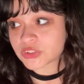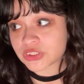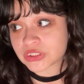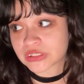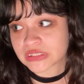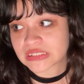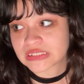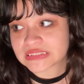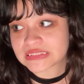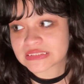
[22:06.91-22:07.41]

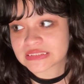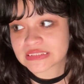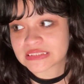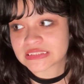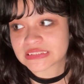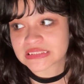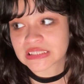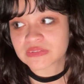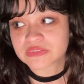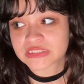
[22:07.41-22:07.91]
Sure,
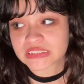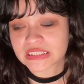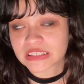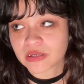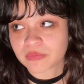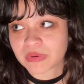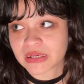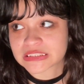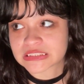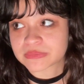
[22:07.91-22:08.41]
it sounds a
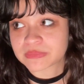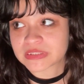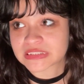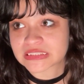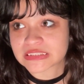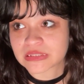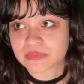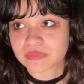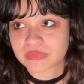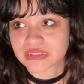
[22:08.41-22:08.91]
little
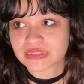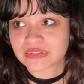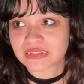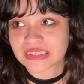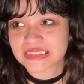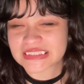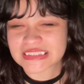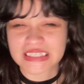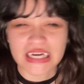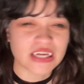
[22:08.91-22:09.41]
pessimistic, but
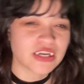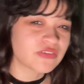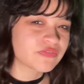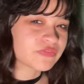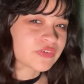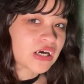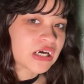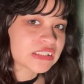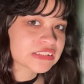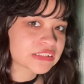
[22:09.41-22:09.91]
it's kind
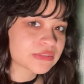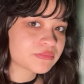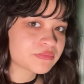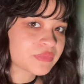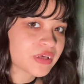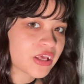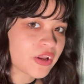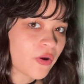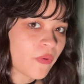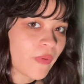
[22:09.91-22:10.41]
of
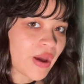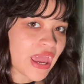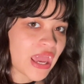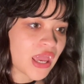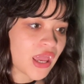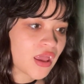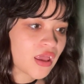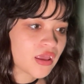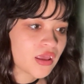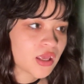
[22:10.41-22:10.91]
awesome in a
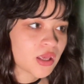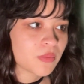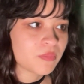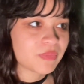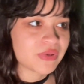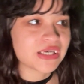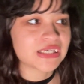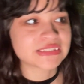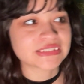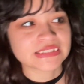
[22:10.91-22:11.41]
way.
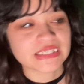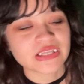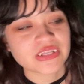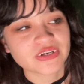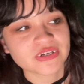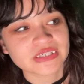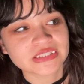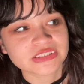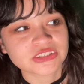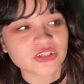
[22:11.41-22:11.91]
Because then
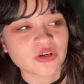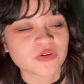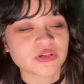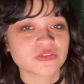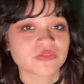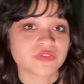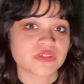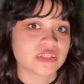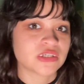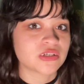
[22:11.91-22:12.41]
there is no
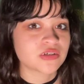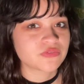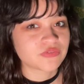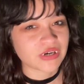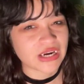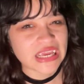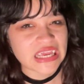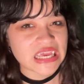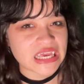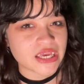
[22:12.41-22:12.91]
definitive
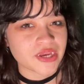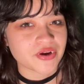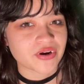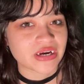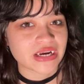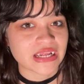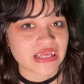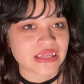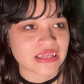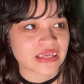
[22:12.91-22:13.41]
ranking or
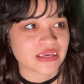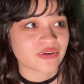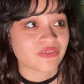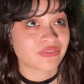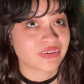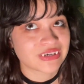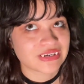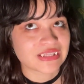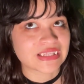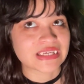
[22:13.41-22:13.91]
anything,
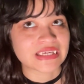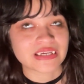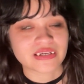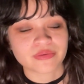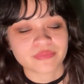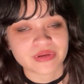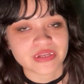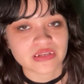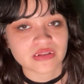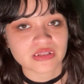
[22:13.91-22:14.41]
really. I
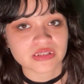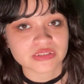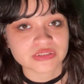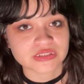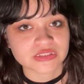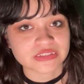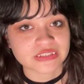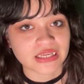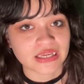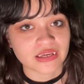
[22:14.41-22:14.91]
mean,
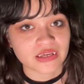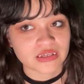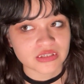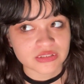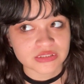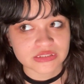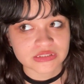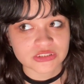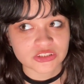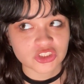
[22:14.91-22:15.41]
there's like
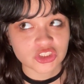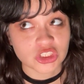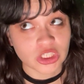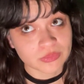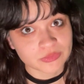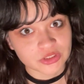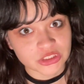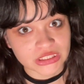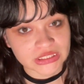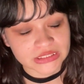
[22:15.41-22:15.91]

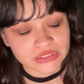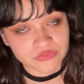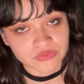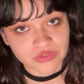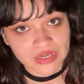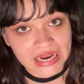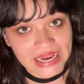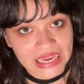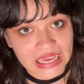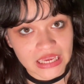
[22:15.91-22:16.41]
subjective
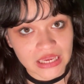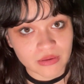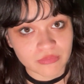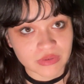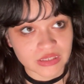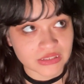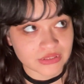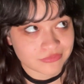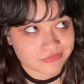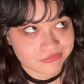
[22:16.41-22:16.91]
ranking,
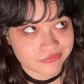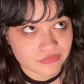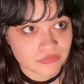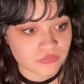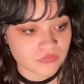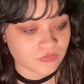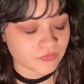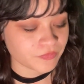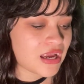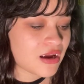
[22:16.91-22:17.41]
but
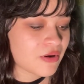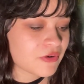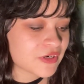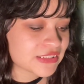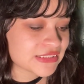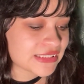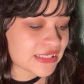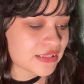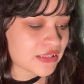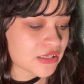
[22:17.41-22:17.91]
I want
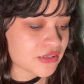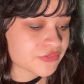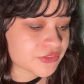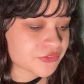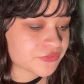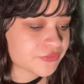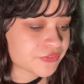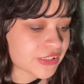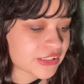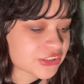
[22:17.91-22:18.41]
to say love or
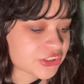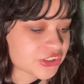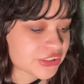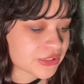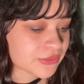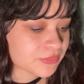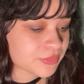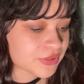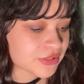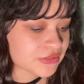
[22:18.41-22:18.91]

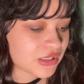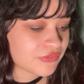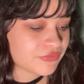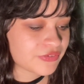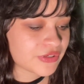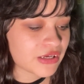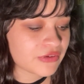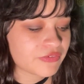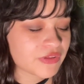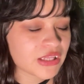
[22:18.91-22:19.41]
friendship.
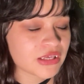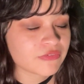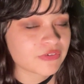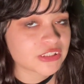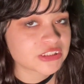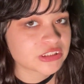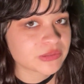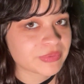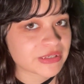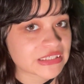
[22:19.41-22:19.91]
I feel like
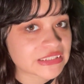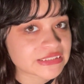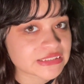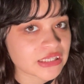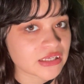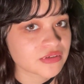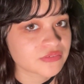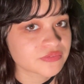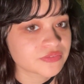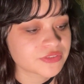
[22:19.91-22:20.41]
friendship is
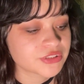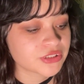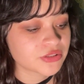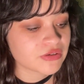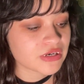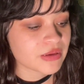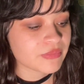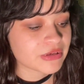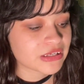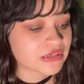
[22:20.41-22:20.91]
love, you know
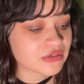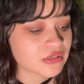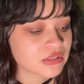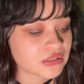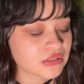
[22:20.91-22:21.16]
what I mean?